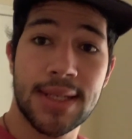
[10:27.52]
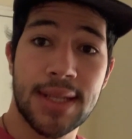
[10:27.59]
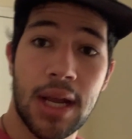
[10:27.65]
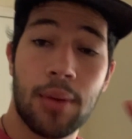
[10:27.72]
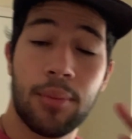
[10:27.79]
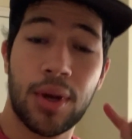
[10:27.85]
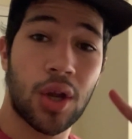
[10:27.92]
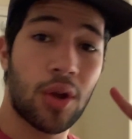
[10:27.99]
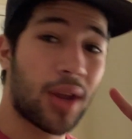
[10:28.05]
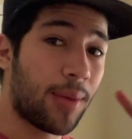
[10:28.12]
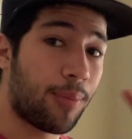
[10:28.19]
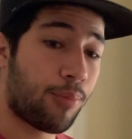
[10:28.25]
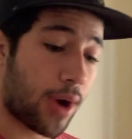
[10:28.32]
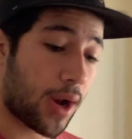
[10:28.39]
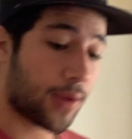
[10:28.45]
is now I'm gonna go
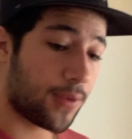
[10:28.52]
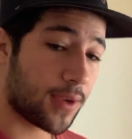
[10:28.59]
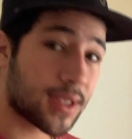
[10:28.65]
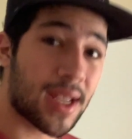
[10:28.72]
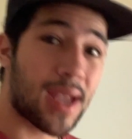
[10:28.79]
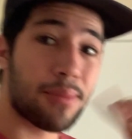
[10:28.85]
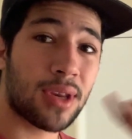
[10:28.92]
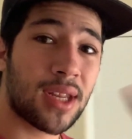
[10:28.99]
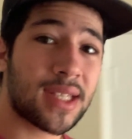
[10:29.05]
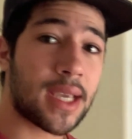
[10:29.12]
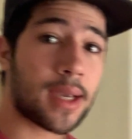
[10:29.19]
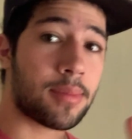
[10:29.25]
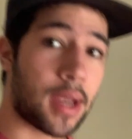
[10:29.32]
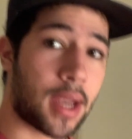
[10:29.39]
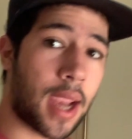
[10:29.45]
get breakfast. I'm gonna
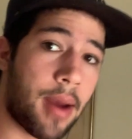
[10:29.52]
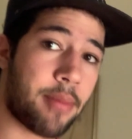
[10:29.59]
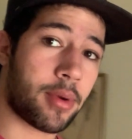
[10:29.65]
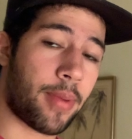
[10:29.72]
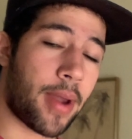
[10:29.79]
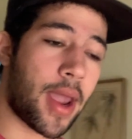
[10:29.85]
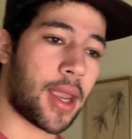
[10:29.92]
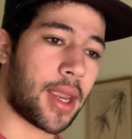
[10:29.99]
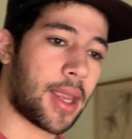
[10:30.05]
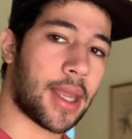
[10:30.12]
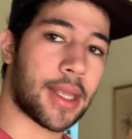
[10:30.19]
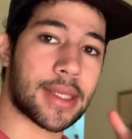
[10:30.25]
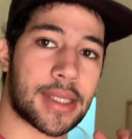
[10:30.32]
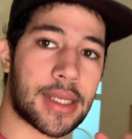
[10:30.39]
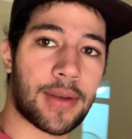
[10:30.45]
take my camera bag
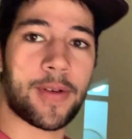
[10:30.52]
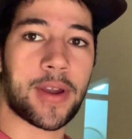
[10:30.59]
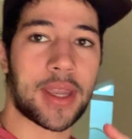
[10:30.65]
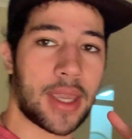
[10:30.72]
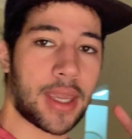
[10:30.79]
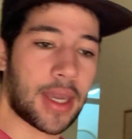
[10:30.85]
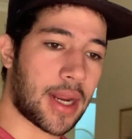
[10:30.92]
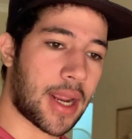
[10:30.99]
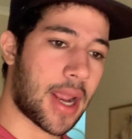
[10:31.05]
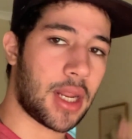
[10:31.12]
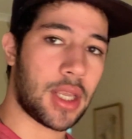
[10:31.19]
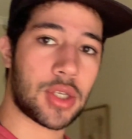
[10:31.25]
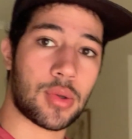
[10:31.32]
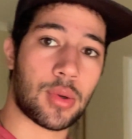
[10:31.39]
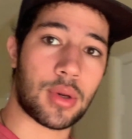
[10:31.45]
and see if I can get
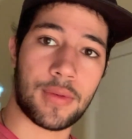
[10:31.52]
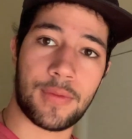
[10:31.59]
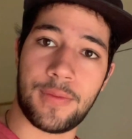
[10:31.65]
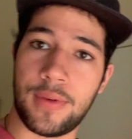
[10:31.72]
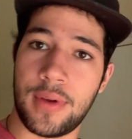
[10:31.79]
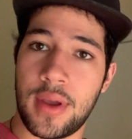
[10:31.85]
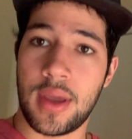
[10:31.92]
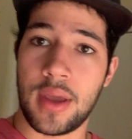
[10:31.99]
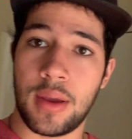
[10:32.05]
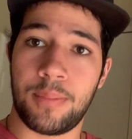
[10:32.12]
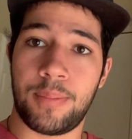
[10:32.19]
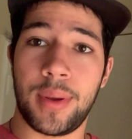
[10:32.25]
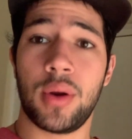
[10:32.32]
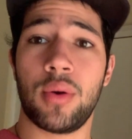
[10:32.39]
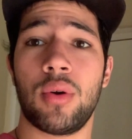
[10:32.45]
any sort of
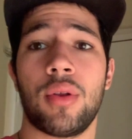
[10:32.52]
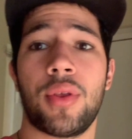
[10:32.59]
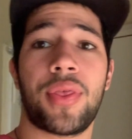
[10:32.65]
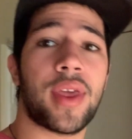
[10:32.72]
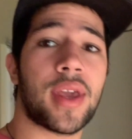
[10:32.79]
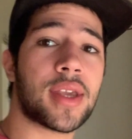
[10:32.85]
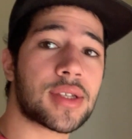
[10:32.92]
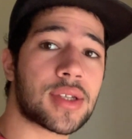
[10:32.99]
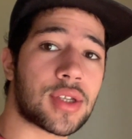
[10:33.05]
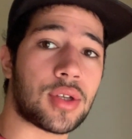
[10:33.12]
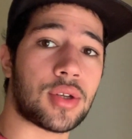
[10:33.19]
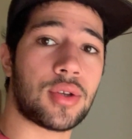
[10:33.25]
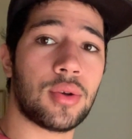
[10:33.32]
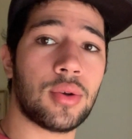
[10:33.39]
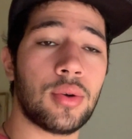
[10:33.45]
B-roll things to
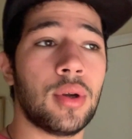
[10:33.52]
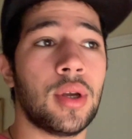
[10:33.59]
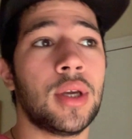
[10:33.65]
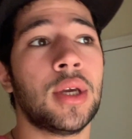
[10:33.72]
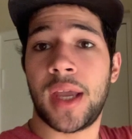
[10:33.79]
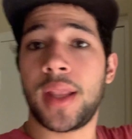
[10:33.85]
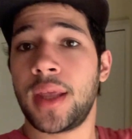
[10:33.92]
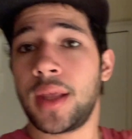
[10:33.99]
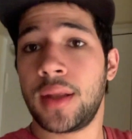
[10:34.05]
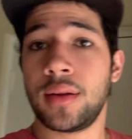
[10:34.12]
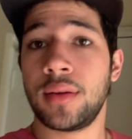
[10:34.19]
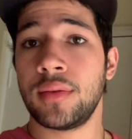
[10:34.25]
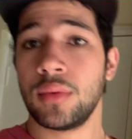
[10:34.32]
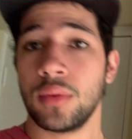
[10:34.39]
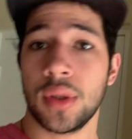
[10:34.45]
do. And
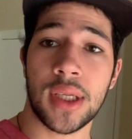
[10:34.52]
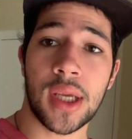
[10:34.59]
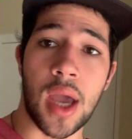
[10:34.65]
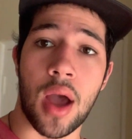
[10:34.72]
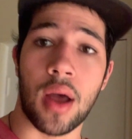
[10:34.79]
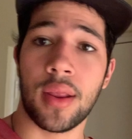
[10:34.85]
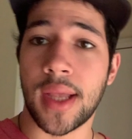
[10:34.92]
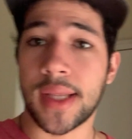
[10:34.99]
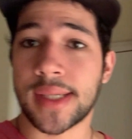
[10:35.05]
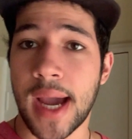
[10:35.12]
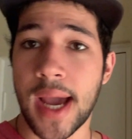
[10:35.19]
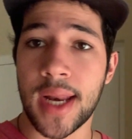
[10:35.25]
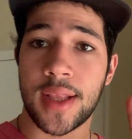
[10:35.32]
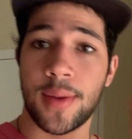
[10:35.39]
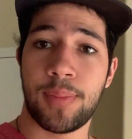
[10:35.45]
then, yeah, that's
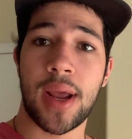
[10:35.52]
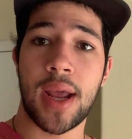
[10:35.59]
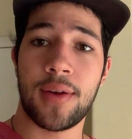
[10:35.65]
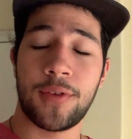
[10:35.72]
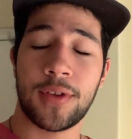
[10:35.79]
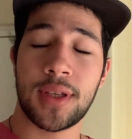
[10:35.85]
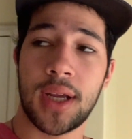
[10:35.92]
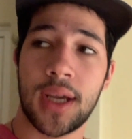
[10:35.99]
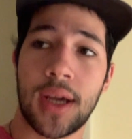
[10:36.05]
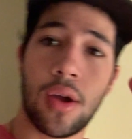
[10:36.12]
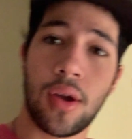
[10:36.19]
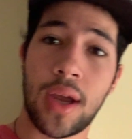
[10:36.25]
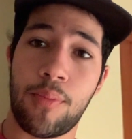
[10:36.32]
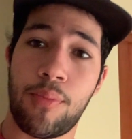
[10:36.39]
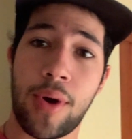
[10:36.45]
kind of the plan for today. Go
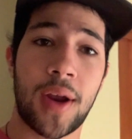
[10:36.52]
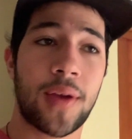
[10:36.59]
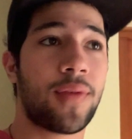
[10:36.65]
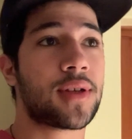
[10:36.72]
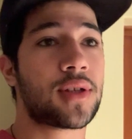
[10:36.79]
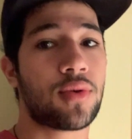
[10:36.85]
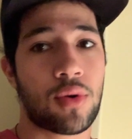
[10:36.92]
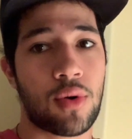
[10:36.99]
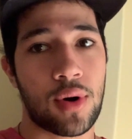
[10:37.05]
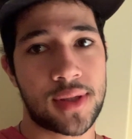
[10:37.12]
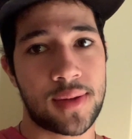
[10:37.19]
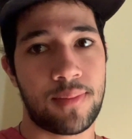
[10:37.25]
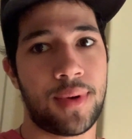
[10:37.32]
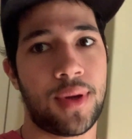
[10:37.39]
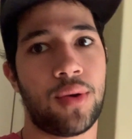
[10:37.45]
get breakfast, record
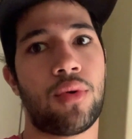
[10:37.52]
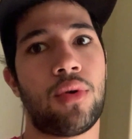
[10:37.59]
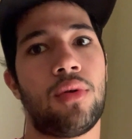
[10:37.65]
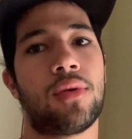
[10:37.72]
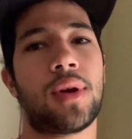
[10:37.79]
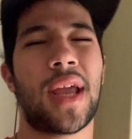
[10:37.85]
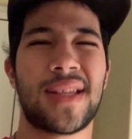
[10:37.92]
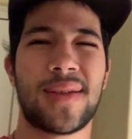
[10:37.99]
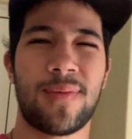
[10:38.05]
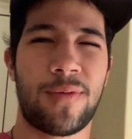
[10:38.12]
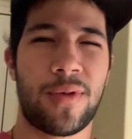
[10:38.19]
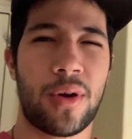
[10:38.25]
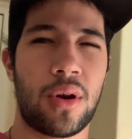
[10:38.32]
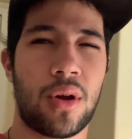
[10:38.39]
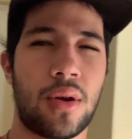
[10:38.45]
some B-roll, get some
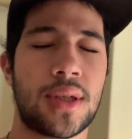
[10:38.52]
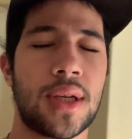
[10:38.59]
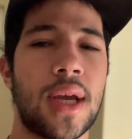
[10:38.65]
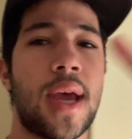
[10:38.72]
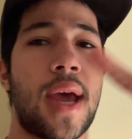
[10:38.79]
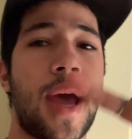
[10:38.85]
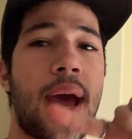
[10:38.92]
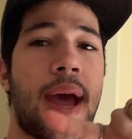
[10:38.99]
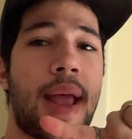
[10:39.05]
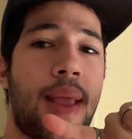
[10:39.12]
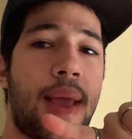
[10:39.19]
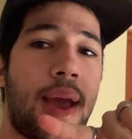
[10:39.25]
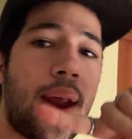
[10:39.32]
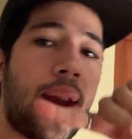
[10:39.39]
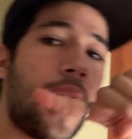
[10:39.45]
photos, and
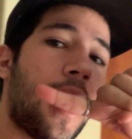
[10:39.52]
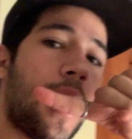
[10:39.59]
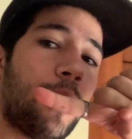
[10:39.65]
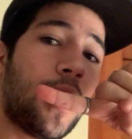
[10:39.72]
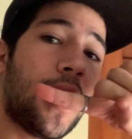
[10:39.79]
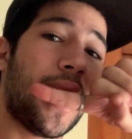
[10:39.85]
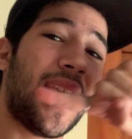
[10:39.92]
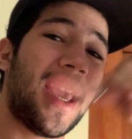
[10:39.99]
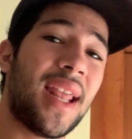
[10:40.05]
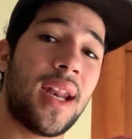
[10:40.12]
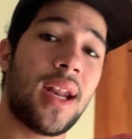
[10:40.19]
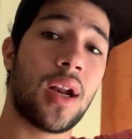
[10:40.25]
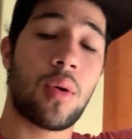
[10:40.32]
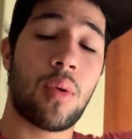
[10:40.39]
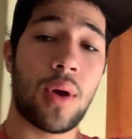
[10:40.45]
then I'm gonna hit it
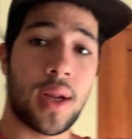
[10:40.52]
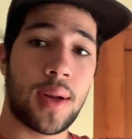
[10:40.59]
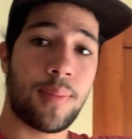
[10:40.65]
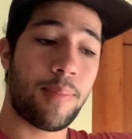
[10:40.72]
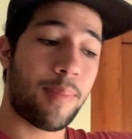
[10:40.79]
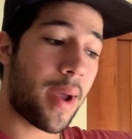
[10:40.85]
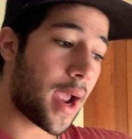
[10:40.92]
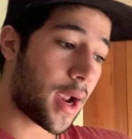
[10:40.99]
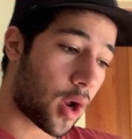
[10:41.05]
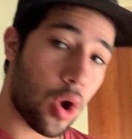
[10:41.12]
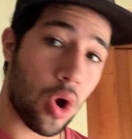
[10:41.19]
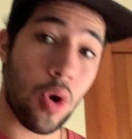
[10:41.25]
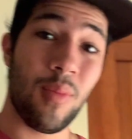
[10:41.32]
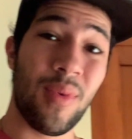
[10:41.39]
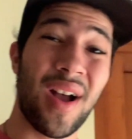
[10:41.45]
and quit it back
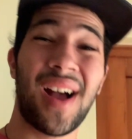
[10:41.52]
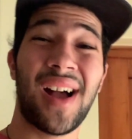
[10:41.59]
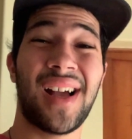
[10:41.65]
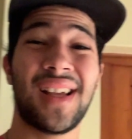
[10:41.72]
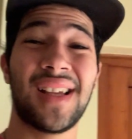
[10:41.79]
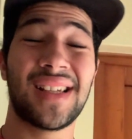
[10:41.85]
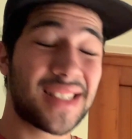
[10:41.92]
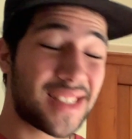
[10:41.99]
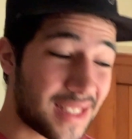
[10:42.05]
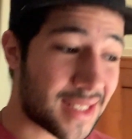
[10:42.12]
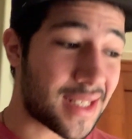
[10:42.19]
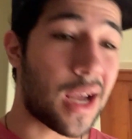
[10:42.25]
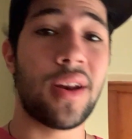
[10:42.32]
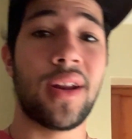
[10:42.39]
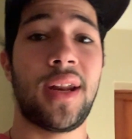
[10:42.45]
home, sit
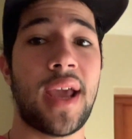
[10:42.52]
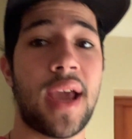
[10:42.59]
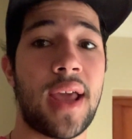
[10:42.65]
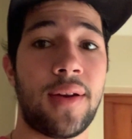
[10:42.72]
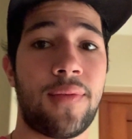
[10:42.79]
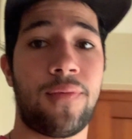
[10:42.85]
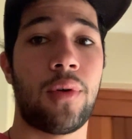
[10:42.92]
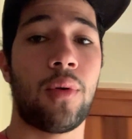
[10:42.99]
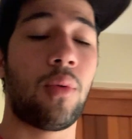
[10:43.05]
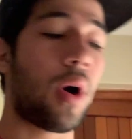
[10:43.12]
down and edit for a